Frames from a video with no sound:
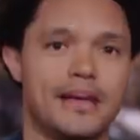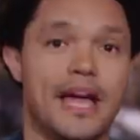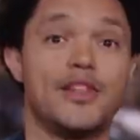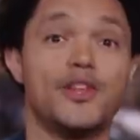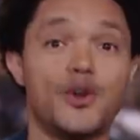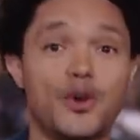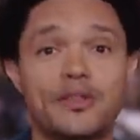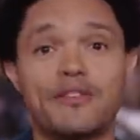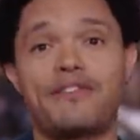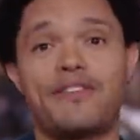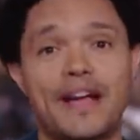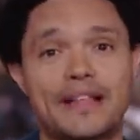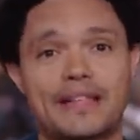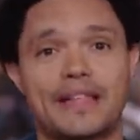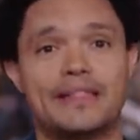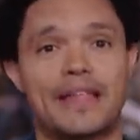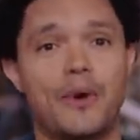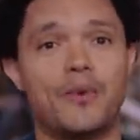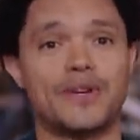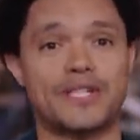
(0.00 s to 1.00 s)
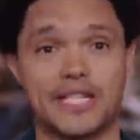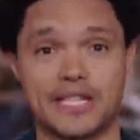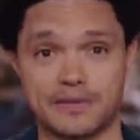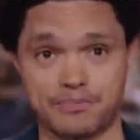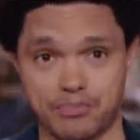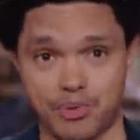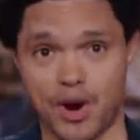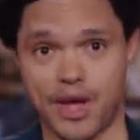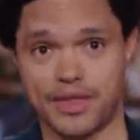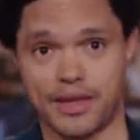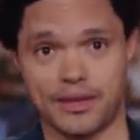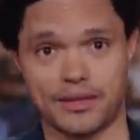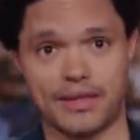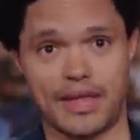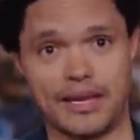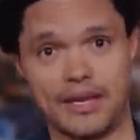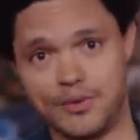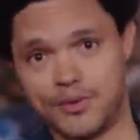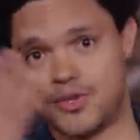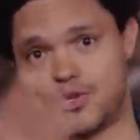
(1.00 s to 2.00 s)
And you know, the fact that that was his brother
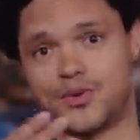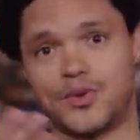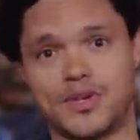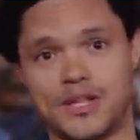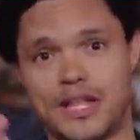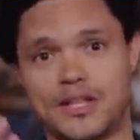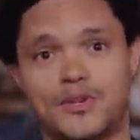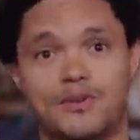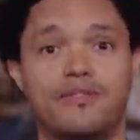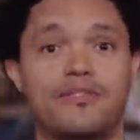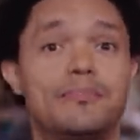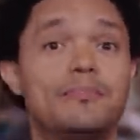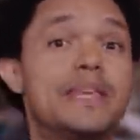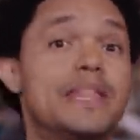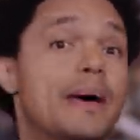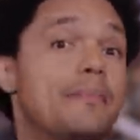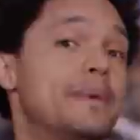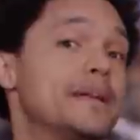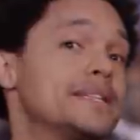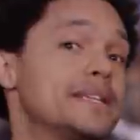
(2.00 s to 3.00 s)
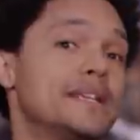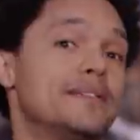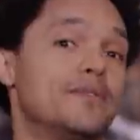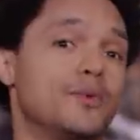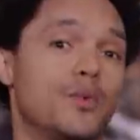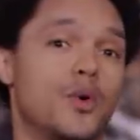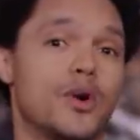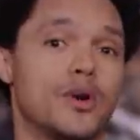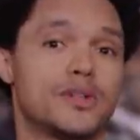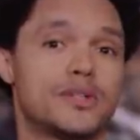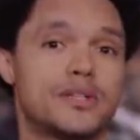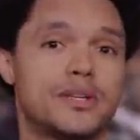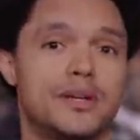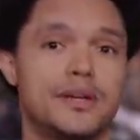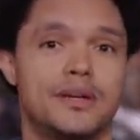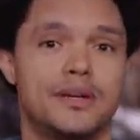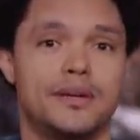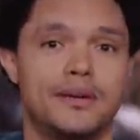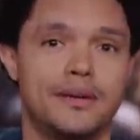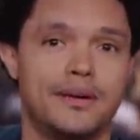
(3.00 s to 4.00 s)
that he was doing that to, for me, that makes it even worse.
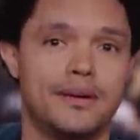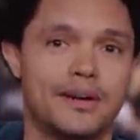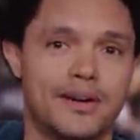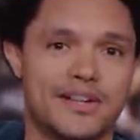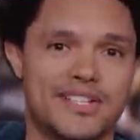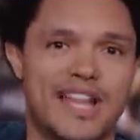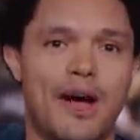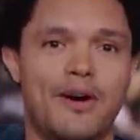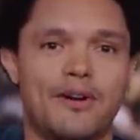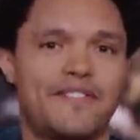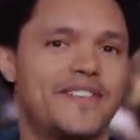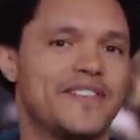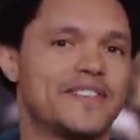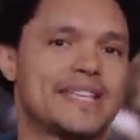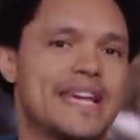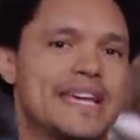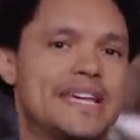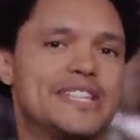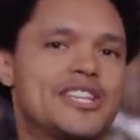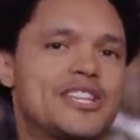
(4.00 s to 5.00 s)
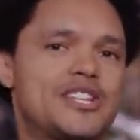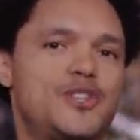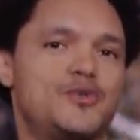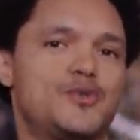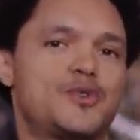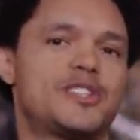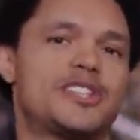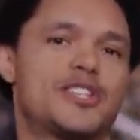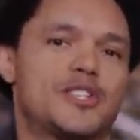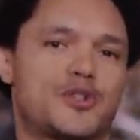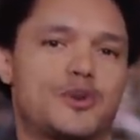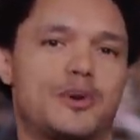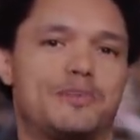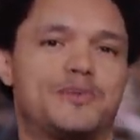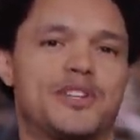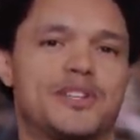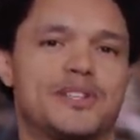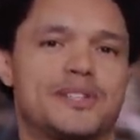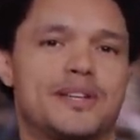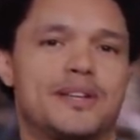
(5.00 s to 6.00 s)
Because now it feels like he just uses the
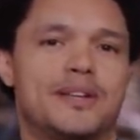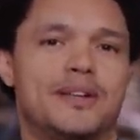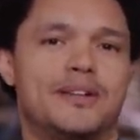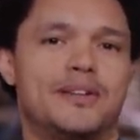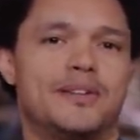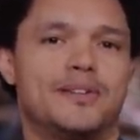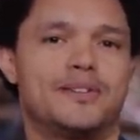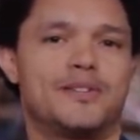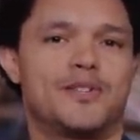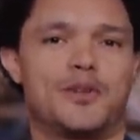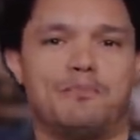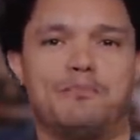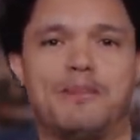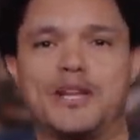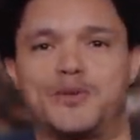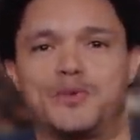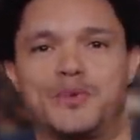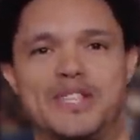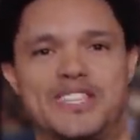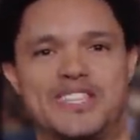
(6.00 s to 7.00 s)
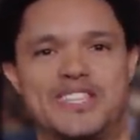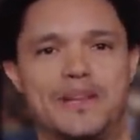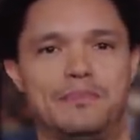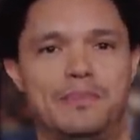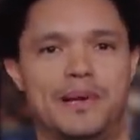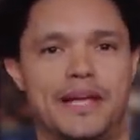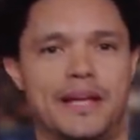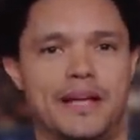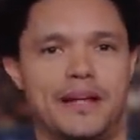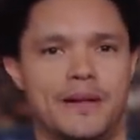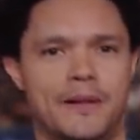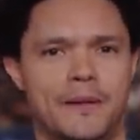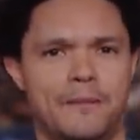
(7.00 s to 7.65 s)
scriptures to mess with his sibling.